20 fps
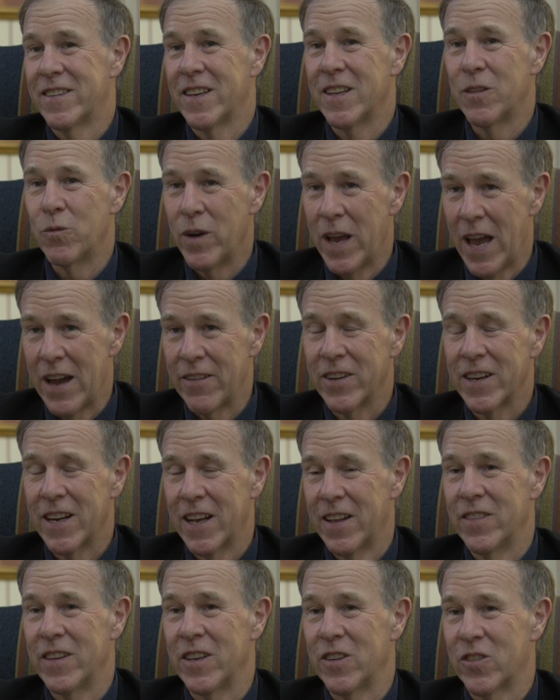said, we haven't
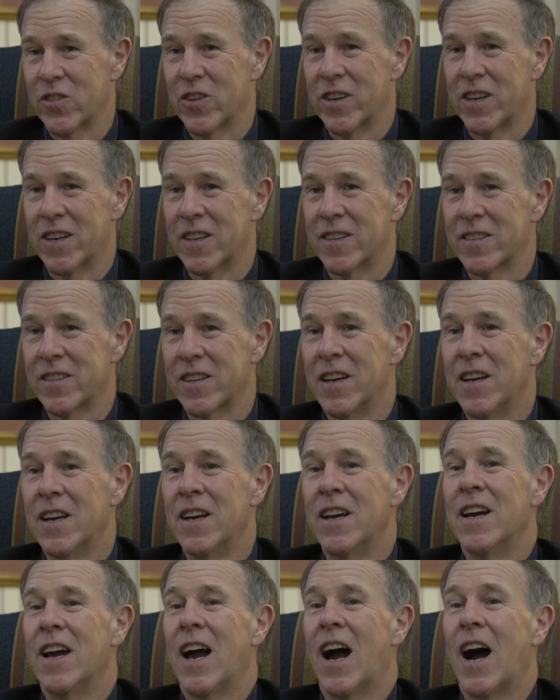had these trials.
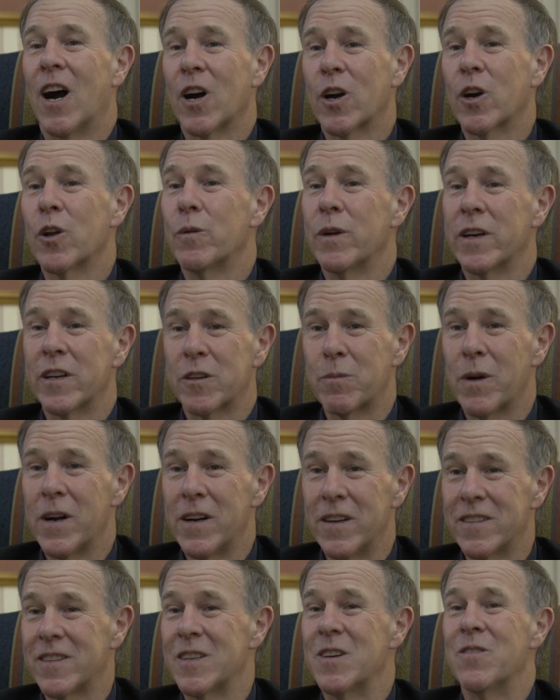How can we
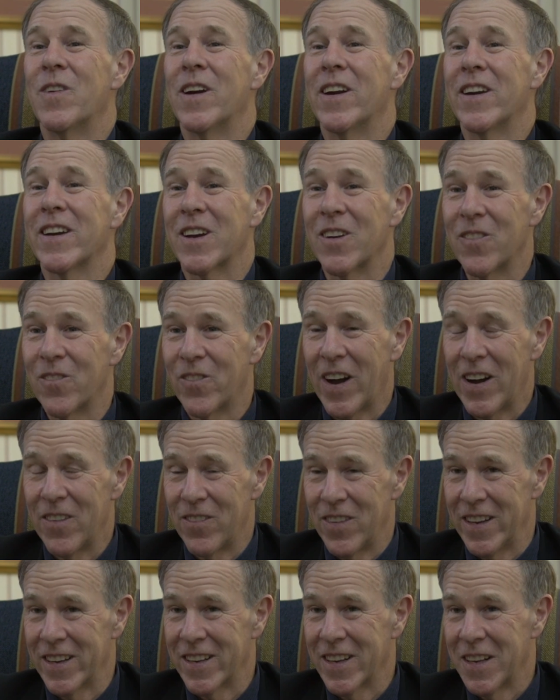expose the American
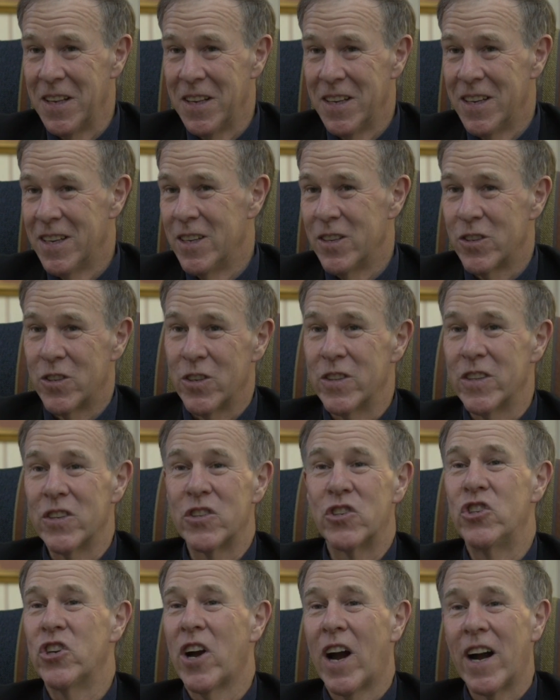public to
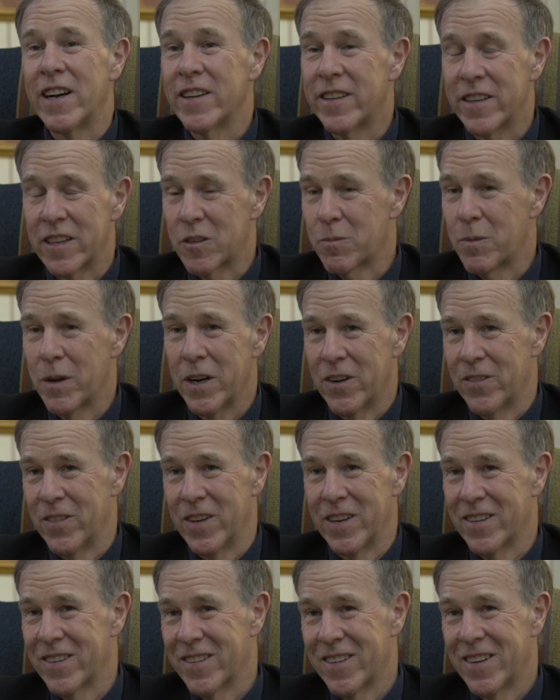this giant
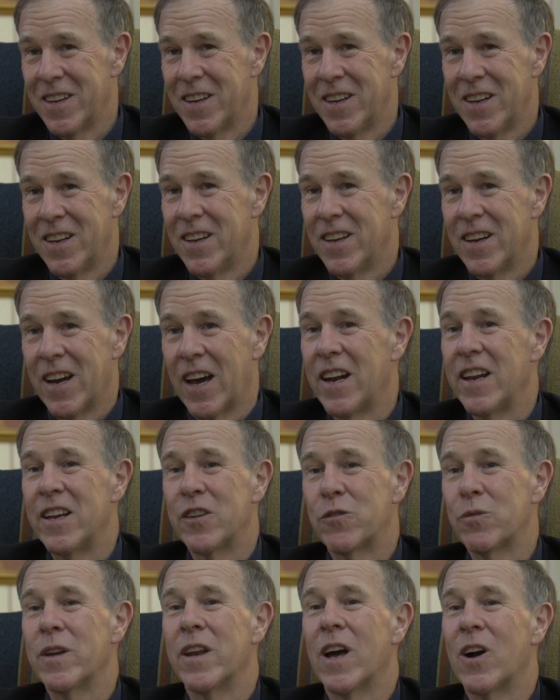experiment
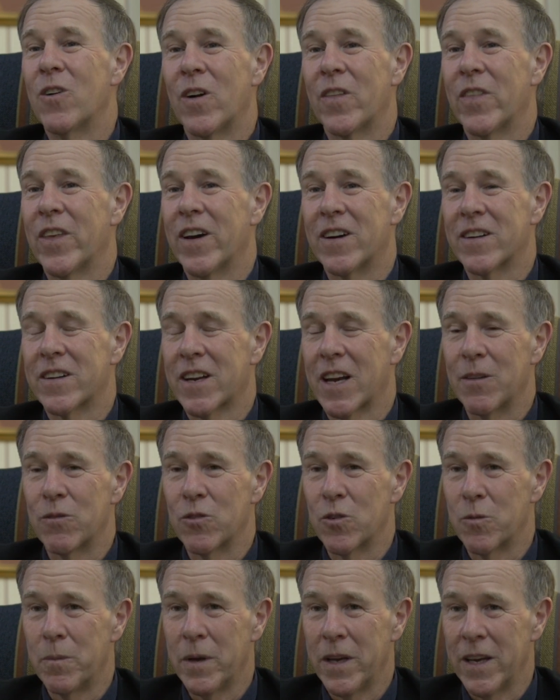unless we know what the
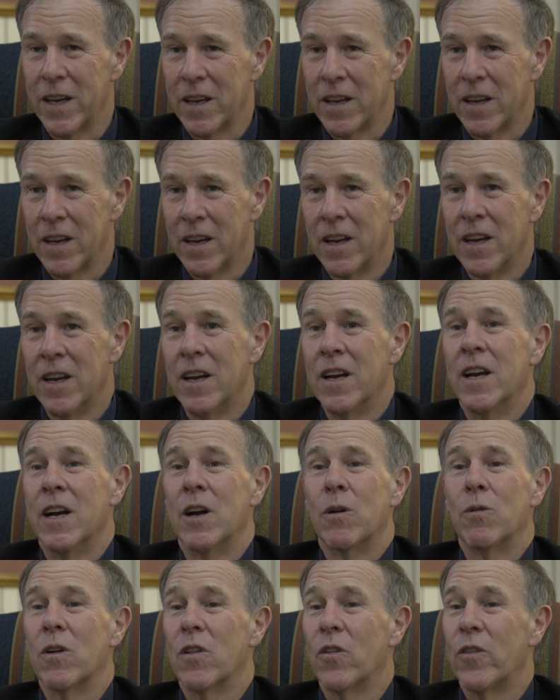outcome will be?
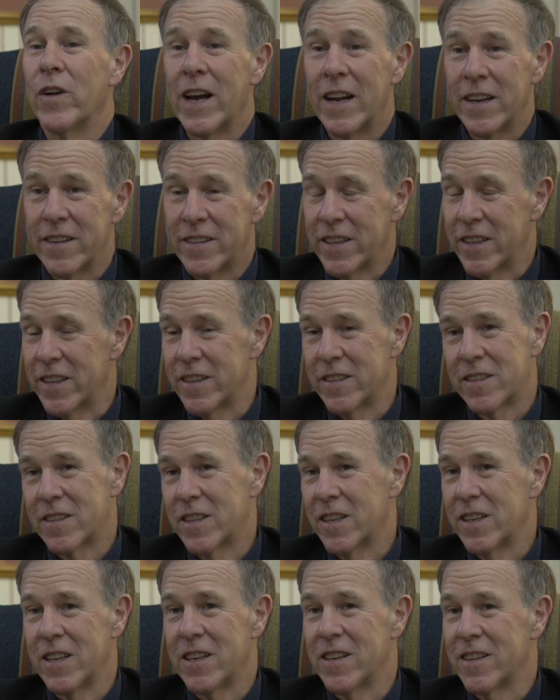Well, the reality is
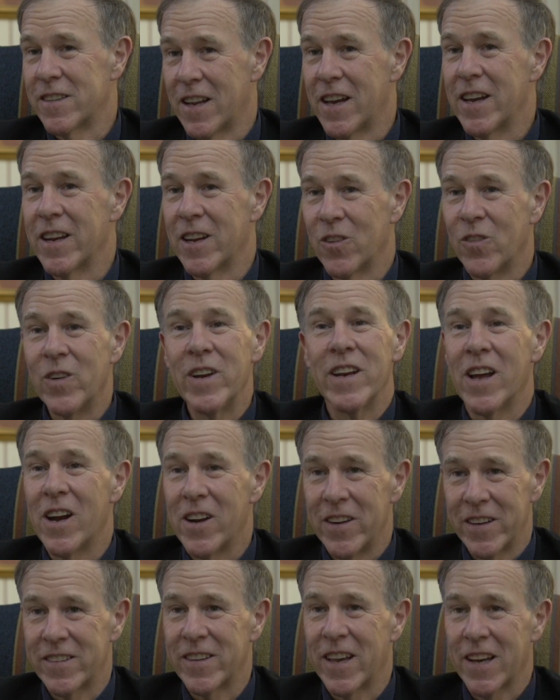30 years later, we
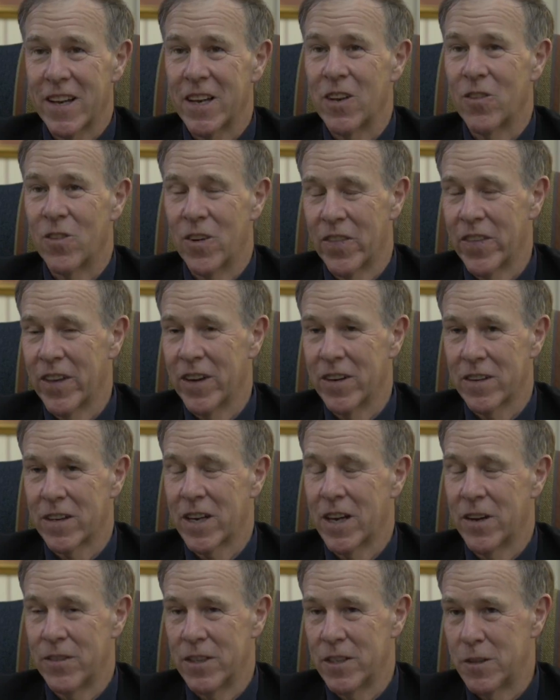know exactly what the
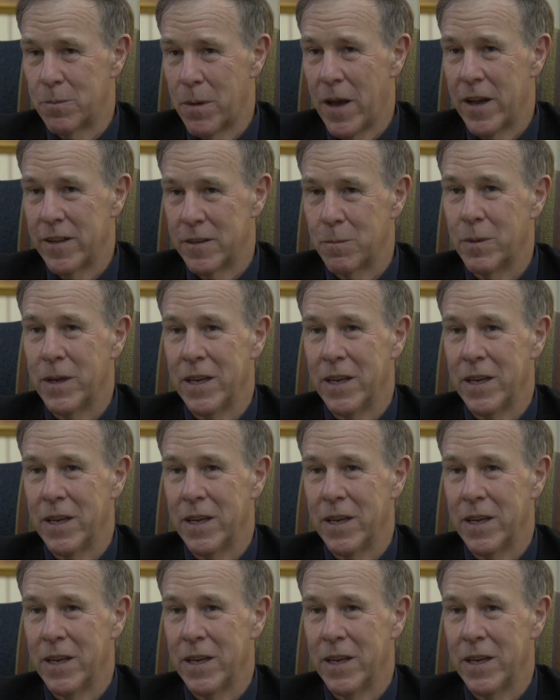outcome has